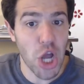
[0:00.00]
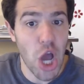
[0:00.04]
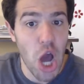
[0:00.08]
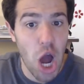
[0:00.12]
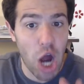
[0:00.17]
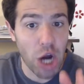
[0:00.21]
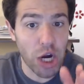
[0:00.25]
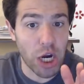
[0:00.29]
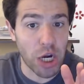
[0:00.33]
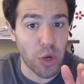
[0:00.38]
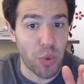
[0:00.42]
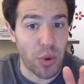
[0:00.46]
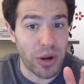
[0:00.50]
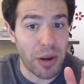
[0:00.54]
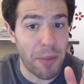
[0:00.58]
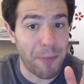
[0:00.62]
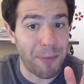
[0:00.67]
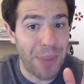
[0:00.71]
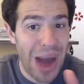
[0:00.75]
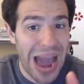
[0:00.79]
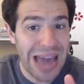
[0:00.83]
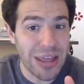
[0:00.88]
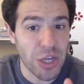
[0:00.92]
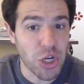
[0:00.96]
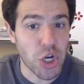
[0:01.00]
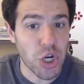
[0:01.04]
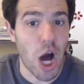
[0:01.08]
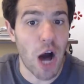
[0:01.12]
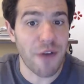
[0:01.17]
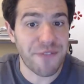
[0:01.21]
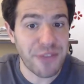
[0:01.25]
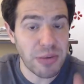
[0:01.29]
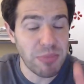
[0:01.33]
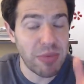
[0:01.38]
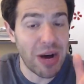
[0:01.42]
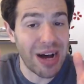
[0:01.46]
are going to want to buy the
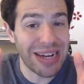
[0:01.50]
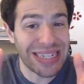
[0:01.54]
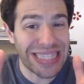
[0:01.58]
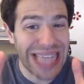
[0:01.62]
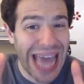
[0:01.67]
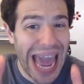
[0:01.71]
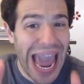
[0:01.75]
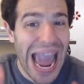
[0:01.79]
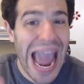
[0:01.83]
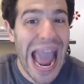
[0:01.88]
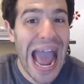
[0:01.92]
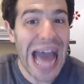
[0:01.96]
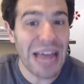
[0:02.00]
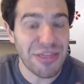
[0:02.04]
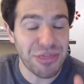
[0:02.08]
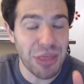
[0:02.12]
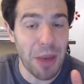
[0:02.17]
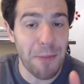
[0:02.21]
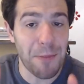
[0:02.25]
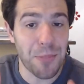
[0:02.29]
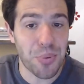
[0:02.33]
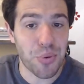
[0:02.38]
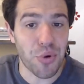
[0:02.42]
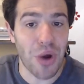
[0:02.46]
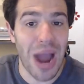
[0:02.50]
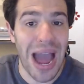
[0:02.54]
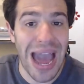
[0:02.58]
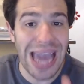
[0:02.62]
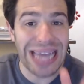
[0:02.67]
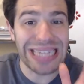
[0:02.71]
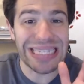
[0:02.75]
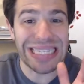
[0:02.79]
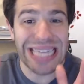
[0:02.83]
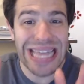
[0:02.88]
coffee mugs at the price